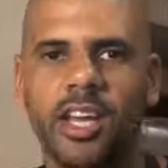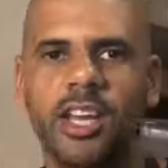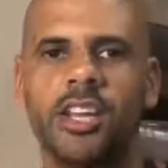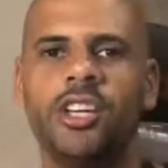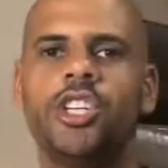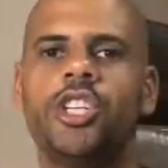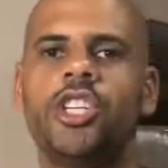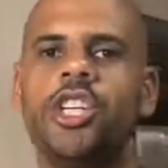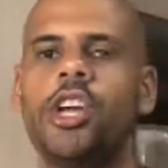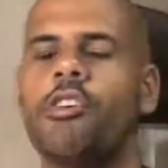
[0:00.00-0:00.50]

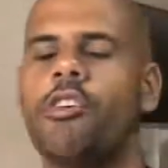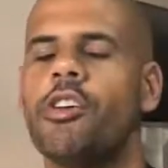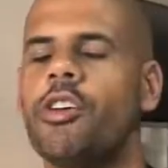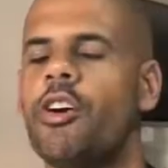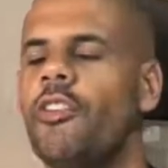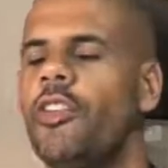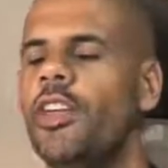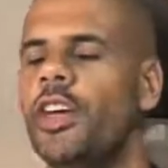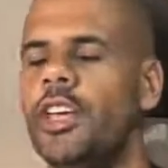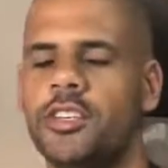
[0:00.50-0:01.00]
Share it on
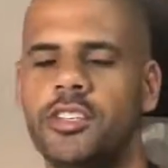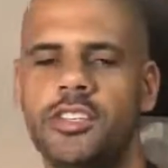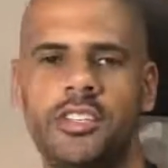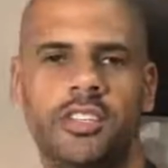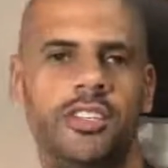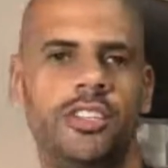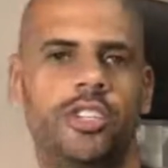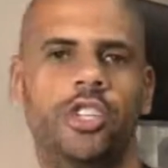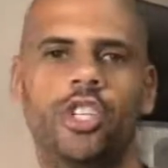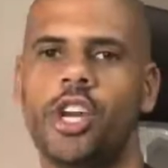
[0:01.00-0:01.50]
the
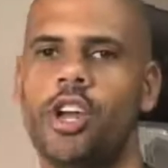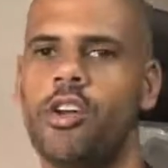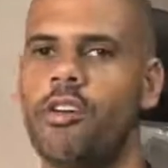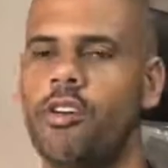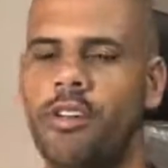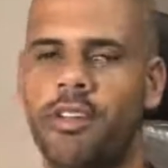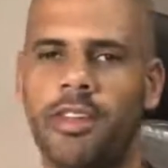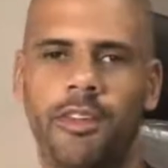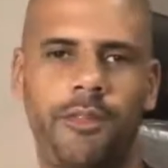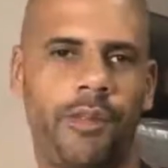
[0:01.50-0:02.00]
Instas, share it
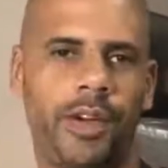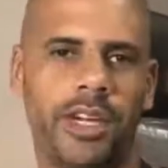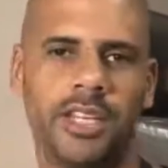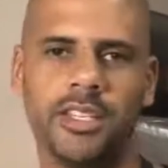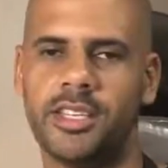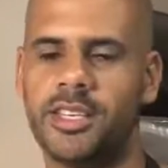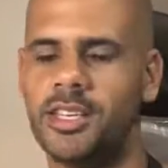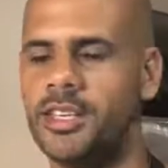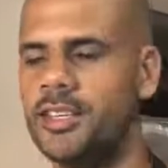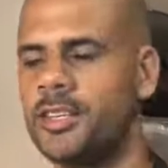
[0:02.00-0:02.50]
on the
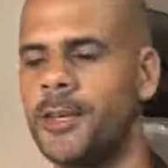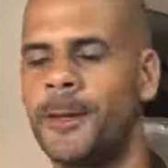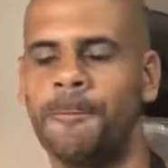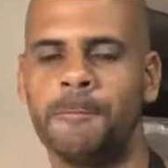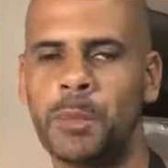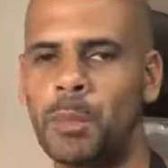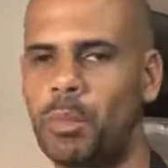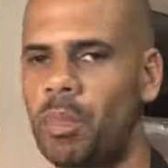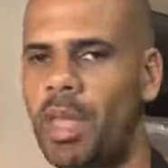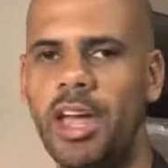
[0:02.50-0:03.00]
Faces,
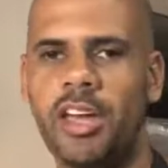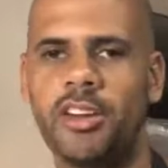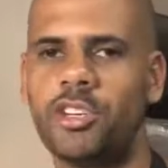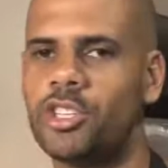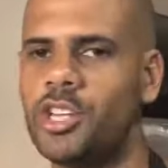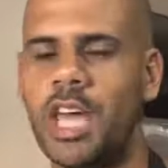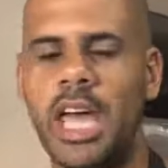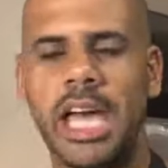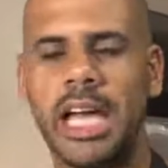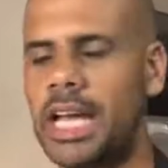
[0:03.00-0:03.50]

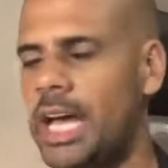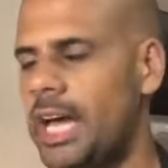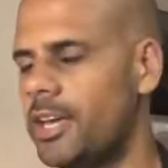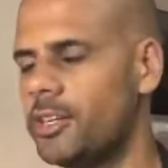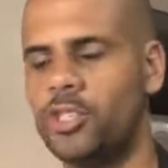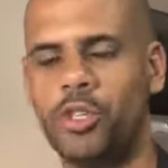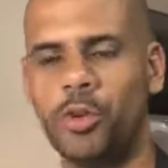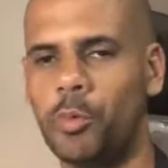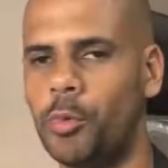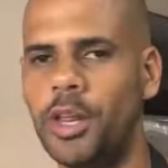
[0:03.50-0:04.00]
hashtag us,
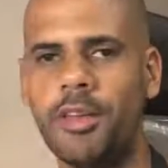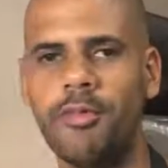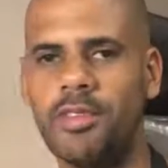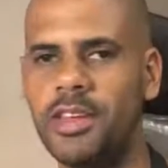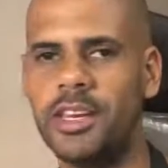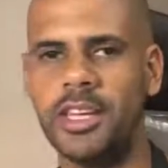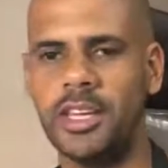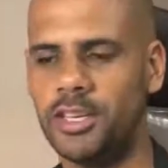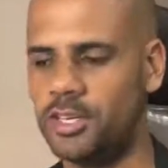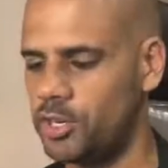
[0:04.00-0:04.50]
do whatever you
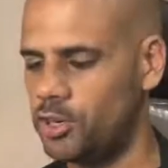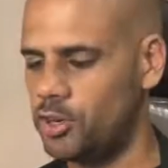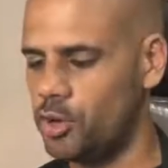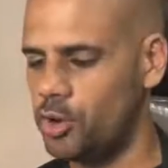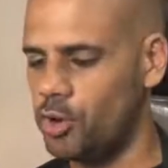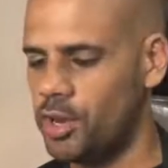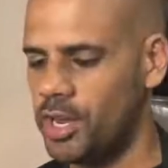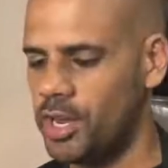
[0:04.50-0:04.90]
need to do